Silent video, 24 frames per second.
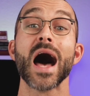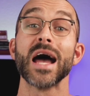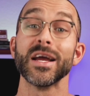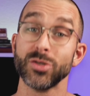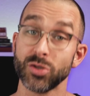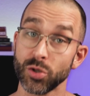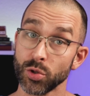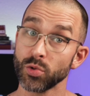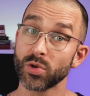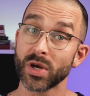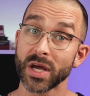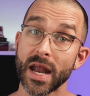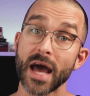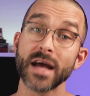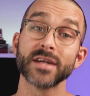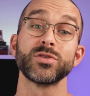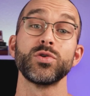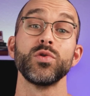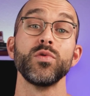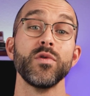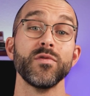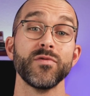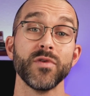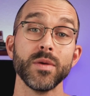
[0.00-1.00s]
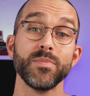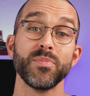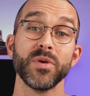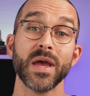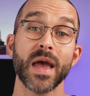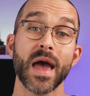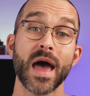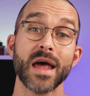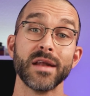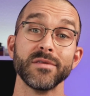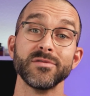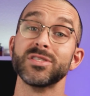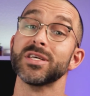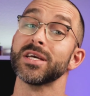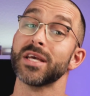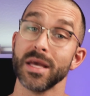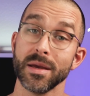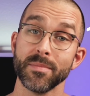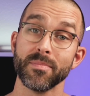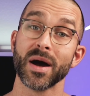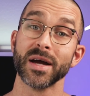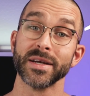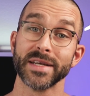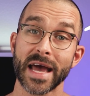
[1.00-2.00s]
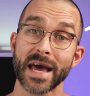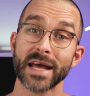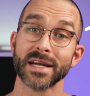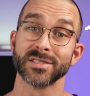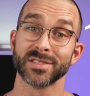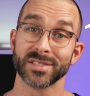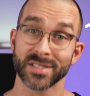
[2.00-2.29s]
I do connect to a VPN to keep my data